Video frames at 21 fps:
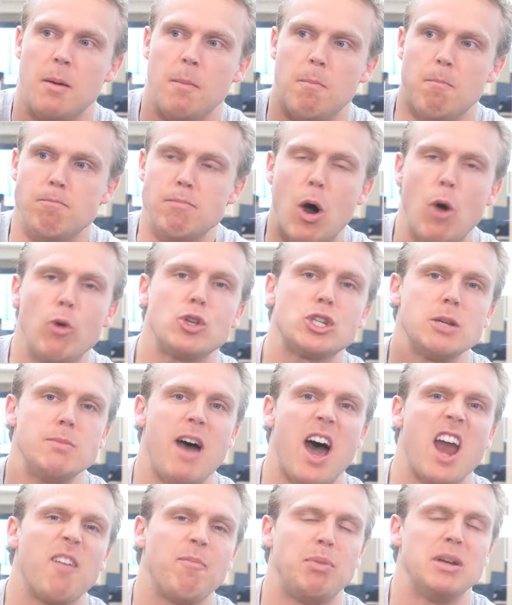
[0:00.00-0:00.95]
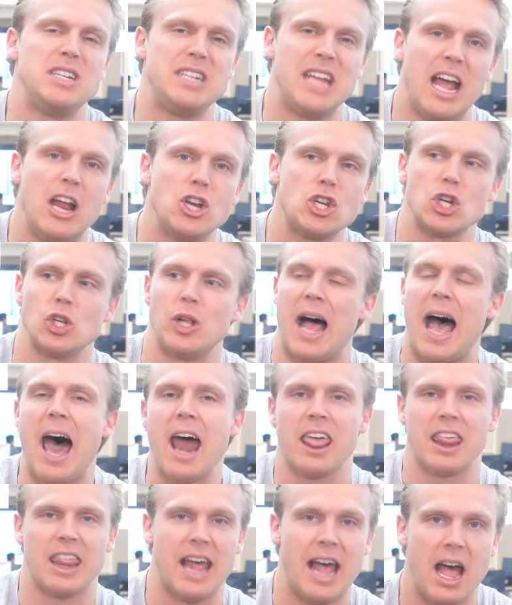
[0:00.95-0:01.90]
most amount of potential
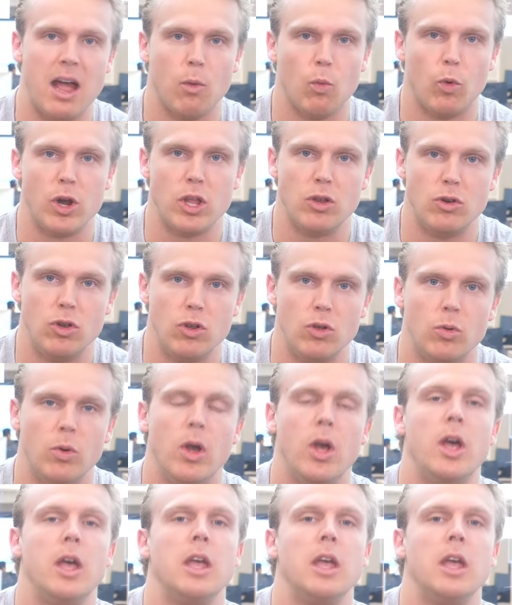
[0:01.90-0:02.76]
out of that, what do you do?